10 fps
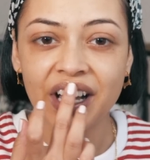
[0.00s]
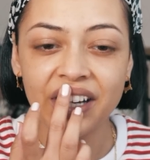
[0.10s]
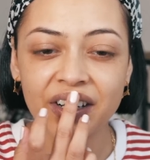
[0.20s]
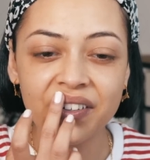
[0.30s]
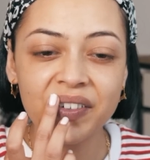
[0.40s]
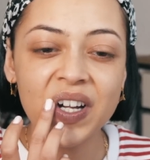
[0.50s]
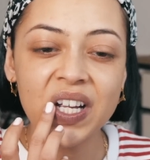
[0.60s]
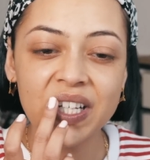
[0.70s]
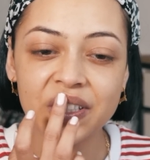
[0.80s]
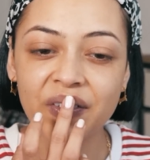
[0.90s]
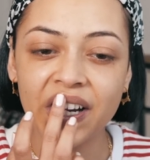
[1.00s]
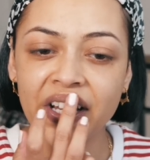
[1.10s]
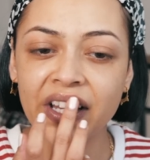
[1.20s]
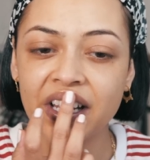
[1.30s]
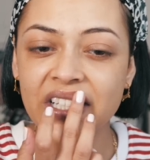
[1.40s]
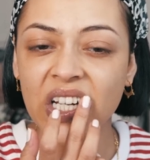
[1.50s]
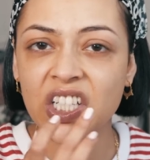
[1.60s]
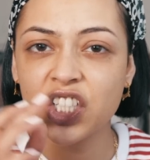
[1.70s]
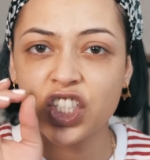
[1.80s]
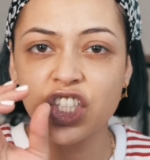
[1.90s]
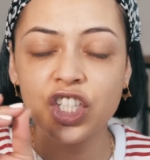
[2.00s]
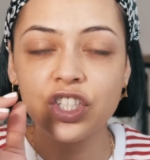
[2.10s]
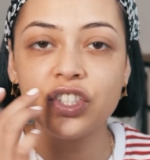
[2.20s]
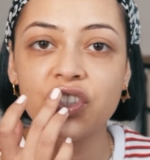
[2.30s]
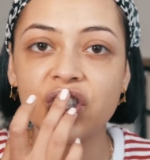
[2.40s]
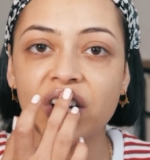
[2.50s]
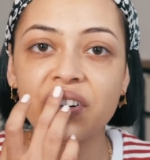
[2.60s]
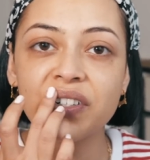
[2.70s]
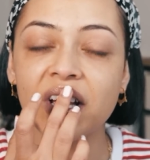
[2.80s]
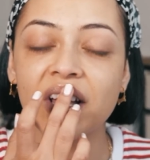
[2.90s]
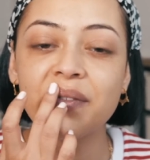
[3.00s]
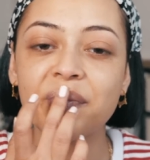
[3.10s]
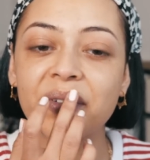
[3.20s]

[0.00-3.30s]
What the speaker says: I can't quite explain it. It's like a gel type